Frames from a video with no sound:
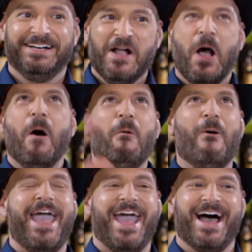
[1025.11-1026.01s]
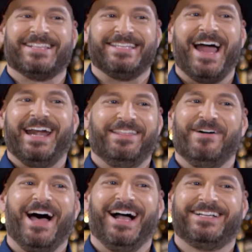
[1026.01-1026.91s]
outside. way outside of the
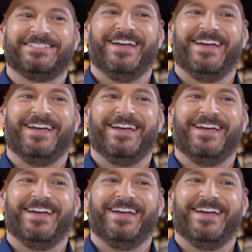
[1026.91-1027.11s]
box,